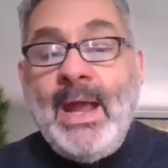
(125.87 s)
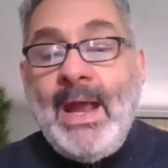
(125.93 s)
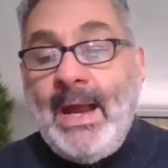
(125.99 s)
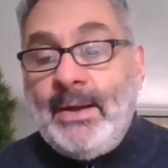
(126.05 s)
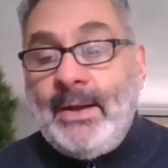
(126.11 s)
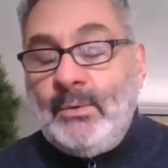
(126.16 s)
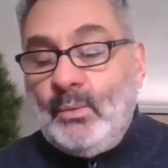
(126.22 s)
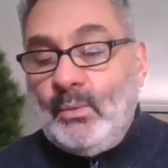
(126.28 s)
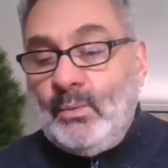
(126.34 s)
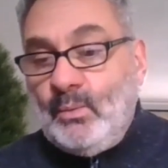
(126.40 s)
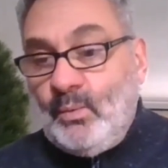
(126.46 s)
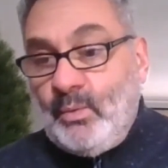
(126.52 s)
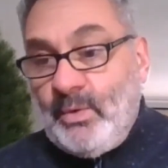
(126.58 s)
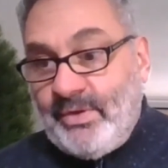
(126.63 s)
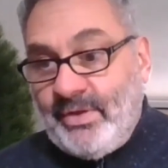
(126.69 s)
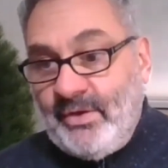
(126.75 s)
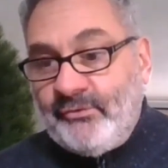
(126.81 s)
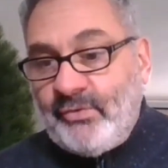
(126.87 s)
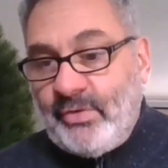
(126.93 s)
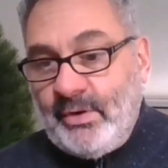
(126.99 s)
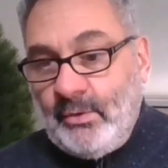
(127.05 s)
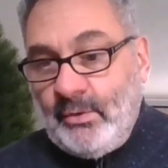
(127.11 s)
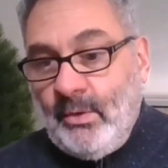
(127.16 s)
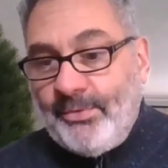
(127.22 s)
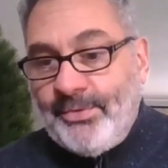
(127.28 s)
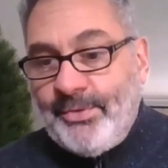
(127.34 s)
And what's interesting
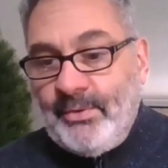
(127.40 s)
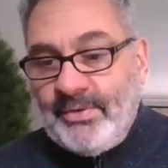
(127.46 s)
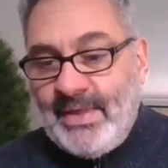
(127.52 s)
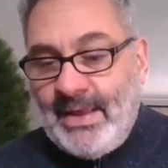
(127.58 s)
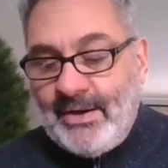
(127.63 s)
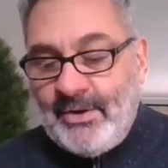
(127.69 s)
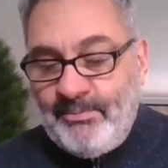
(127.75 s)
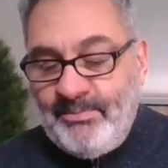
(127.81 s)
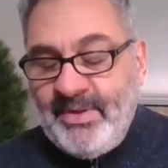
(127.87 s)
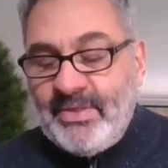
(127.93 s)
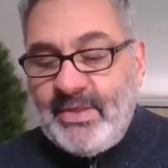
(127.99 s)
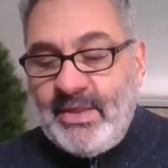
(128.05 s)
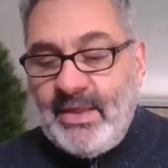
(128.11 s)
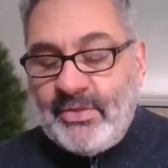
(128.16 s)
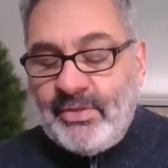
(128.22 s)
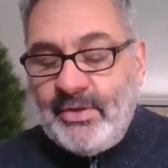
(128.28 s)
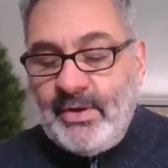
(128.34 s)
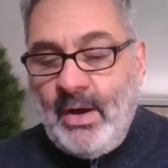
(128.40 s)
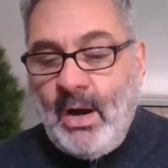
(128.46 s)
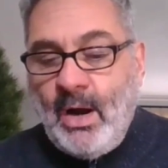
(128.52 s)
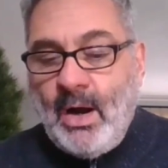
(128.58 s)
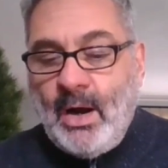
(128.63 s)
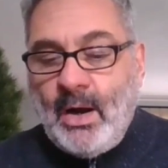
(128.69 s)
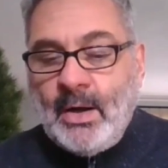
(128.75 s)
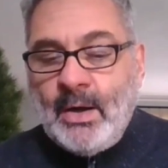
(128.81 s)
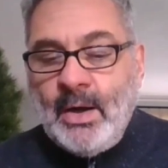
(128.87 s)
also is that as busy as they
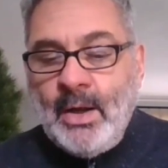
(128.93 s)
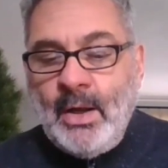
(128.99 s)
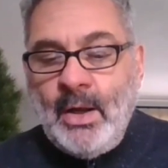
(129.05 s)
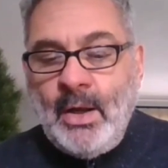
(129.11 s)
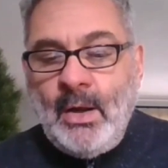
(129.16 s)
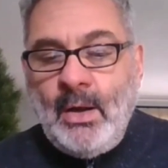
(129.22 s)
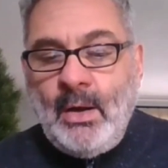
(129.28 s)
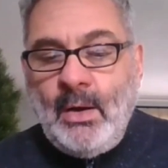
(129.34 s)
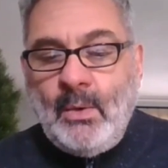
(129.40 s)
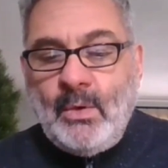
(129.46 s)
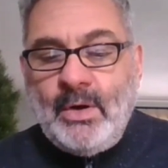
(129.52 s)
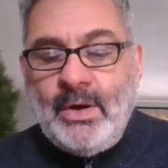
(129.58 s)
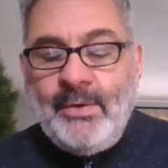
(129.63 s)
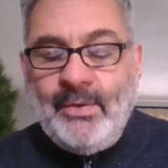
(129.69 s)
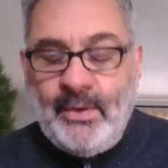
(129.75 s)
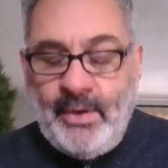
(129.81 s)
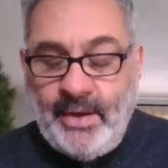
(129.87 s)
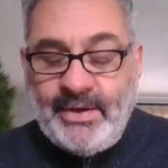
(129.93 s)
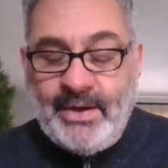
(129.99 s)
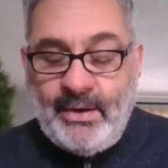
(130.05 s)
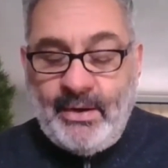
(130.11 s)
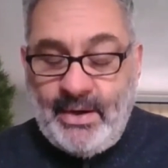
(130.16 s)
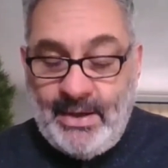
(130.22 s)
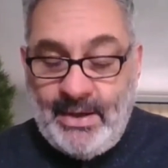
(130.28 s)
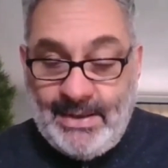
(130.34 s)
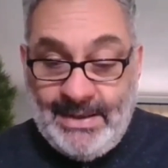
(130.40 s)
are, in the London
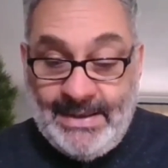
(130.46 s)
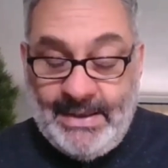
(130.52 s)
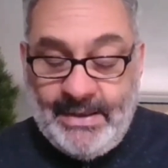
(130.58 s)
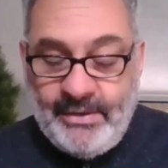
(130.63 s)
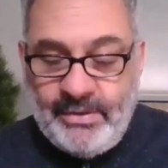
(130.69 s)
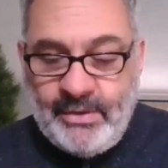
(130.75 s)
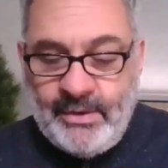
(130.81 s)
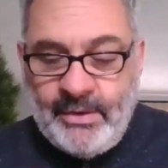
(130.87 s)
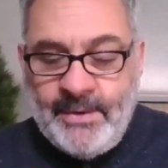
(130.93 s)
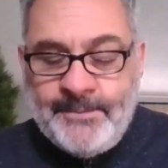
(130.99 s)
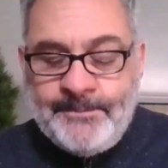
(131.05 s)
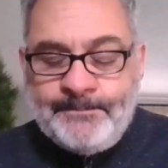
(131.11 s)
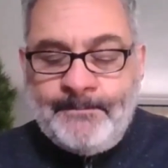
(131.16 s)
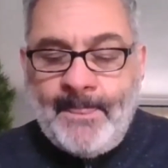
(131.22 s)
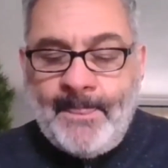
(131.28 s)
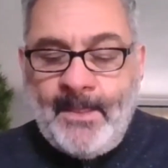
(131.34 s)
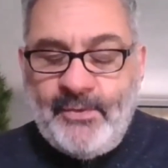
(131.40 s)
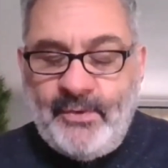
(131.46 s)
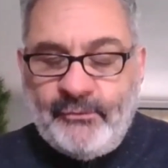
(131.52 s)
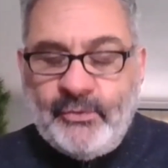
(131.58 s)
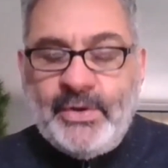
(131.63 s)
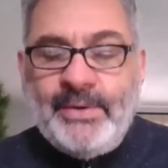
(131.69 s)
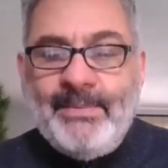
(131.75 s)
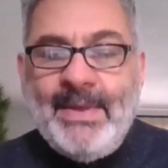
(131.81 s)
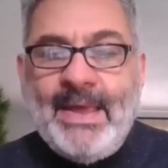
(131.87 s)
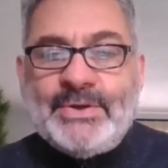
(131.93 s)
area at least, they've
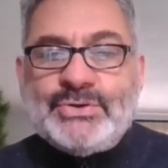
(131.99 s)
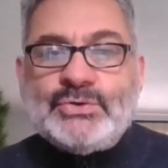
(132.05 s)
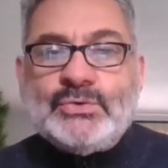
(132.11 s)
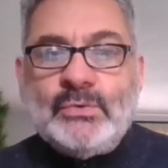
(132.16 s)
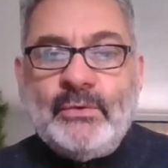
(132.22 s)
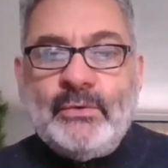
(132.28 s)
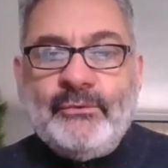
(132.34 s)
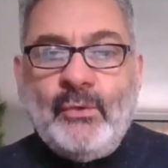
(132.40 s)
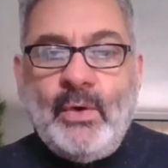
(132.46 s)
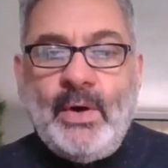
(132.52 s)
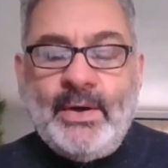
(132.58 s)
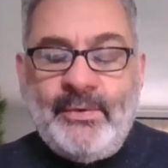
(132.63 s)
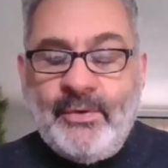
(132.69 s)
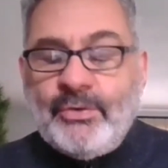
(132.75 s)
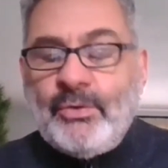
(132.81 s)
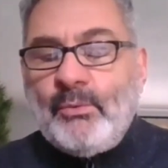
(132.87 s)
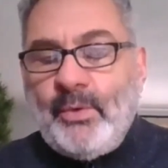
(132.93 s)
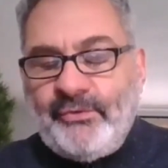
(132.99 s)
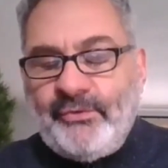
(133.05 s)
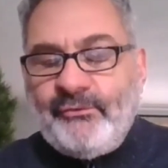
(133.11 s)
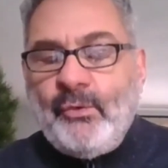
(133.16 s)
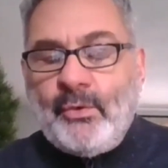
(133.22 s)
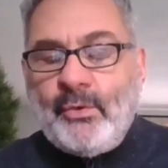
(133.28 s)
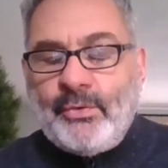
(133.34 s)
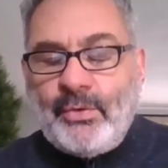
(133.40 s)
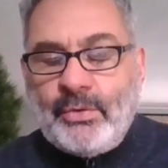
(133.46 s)
really managed to avoid, and this is what the
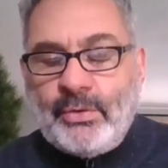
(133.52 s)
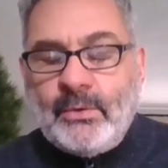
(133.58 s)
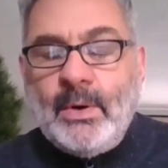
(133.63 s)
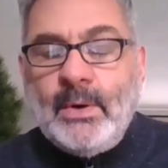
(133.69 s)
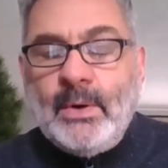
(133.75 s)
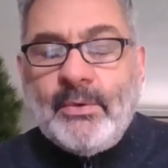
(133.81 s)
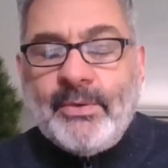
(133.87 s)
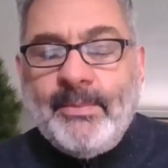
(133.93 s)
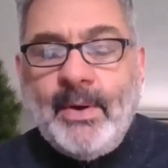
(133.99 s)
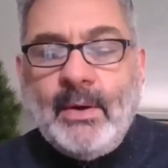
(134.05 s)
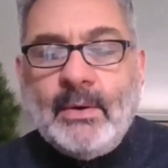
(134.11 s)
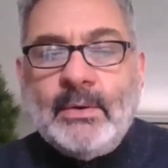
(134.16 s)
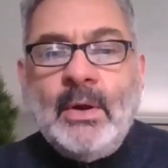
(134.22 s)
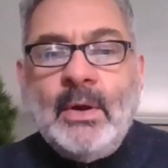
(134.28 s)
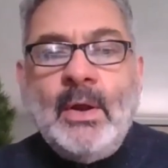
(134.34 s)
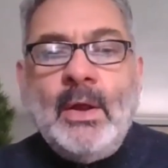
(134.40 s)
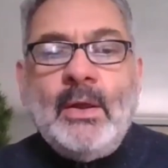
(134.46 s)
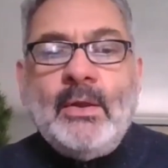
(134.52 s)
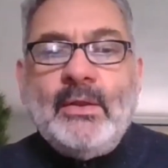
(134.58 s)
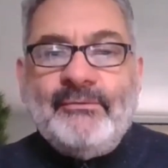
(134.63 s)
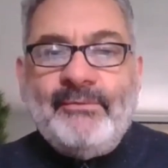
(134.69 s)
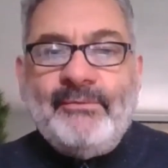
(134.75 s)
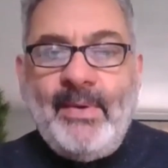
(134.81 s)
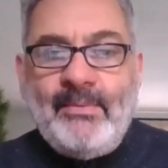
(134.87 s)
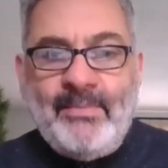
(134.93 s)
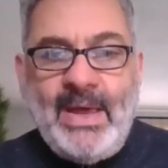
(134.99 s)
focus of the story was about,
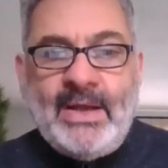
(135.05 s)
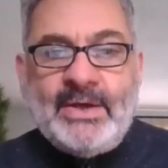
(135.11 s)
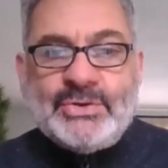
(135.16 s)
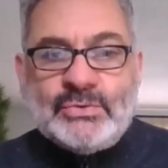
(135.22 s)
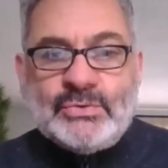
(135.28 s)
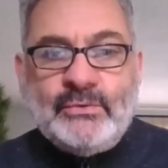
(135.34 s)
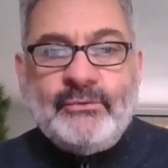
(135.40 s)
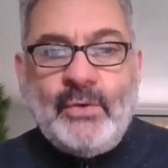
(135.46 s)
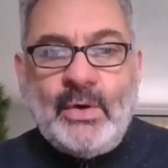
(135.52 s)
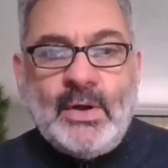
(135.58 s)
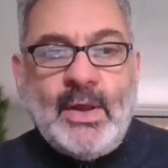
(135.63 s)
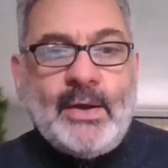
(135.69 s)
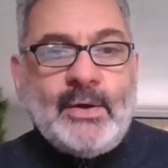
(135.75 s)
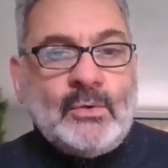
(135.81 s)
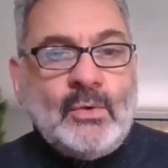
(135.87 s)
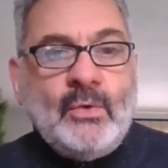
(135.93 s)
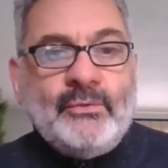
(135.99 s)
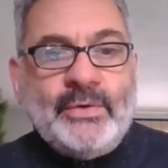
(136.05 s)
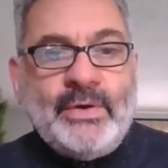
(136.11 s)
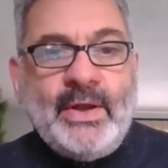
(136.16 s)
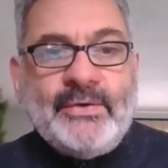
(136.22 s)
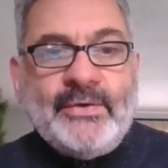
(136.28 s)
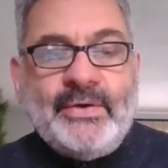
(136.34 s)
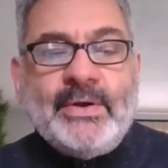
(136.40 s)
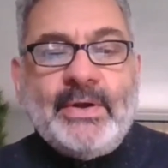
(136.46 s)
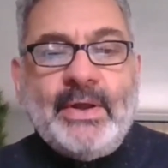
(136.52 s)
they've managed to avoid a lot of
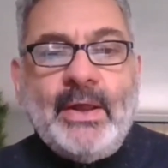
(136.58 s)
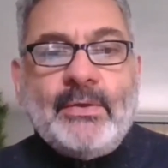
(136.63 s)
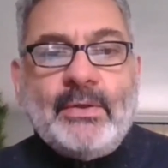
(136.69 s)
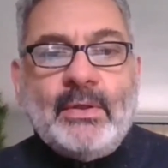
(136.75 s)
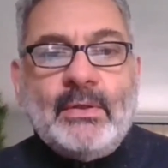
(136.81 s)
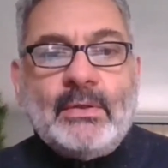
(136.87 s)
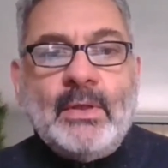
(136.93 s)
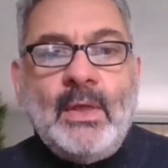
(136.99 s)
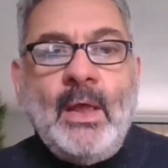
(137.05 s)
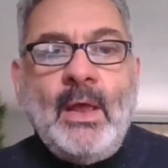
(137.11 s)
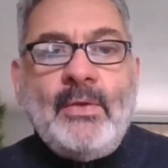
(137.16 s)
COVID-19 cases.